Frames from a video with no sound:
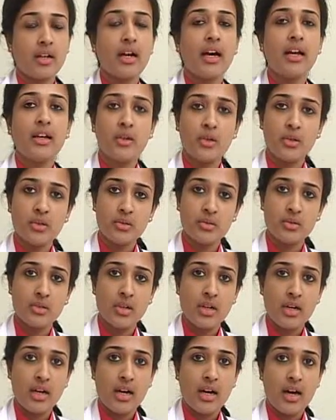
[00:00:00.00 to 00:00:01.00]
Hello,
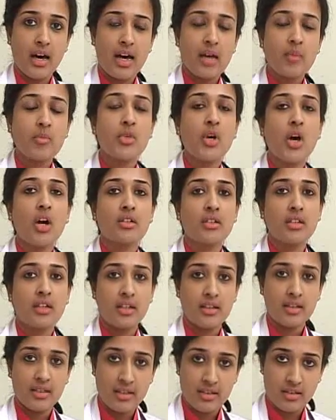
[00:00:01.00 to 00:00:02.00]
I'm Dr.
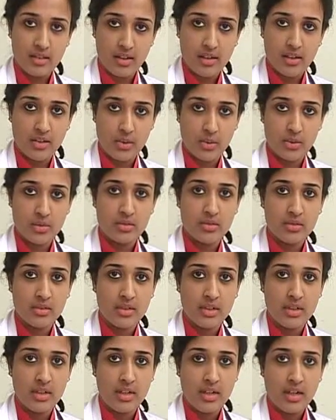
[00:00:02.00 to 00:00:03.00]
Nanditha Arun.
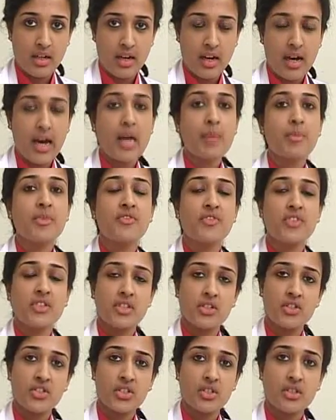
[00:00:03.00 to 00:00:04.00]
I'm a
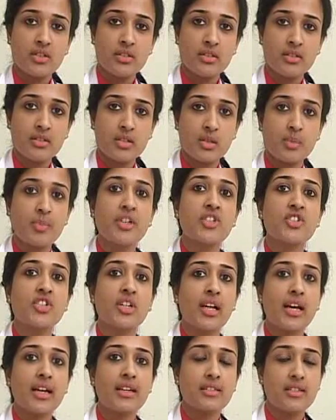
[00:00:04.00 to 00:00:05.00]
physician
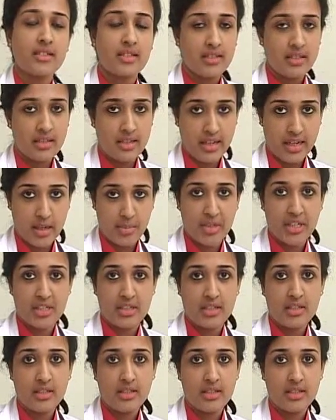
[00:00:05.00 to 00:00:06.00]
specialized in
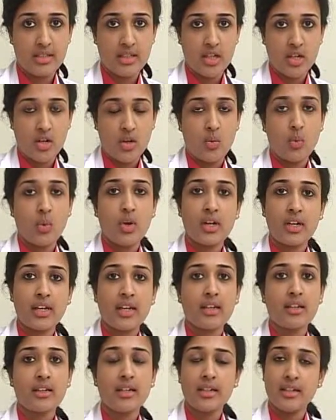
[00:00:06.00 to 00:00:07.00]
diabetes
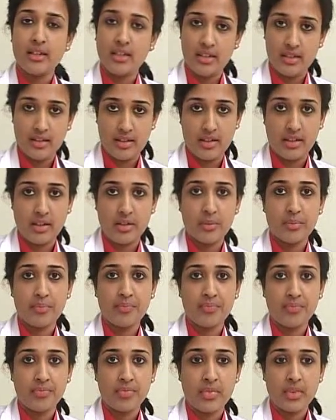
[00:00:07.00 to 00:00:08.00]
working in India.
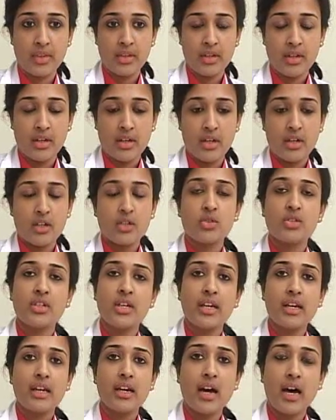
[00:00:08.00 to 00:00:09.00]

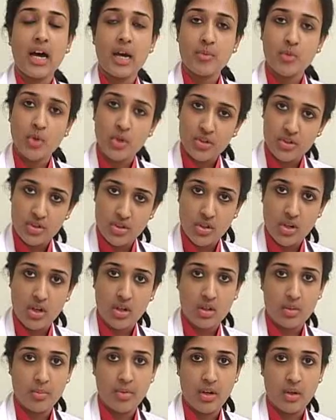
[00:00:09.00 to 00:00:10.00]
Today I'm going to
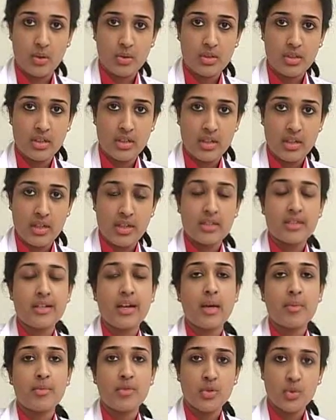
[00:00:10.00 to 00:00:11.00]
talk about
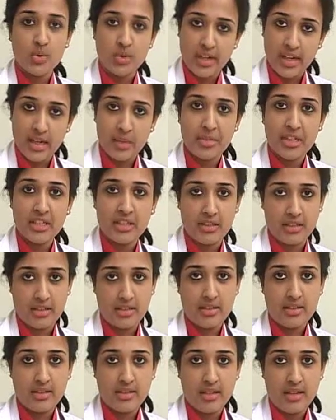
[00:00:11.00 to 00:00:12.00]
type 2
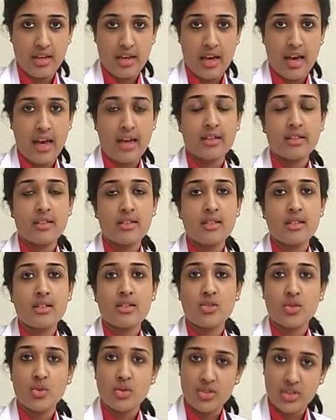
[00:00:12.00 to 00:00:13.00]
diabetes and its
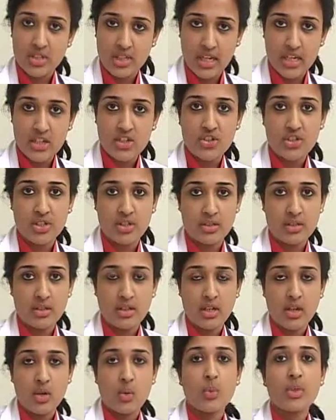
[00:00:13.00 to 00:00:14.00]
association
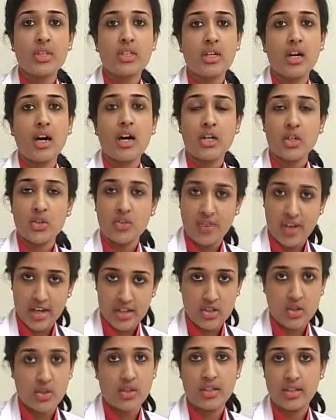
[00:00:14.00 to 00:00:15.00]
with
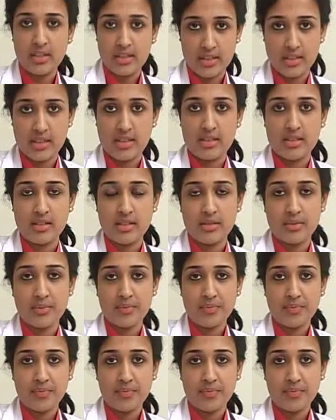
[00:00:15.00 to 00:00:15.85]
cardiovascular disease.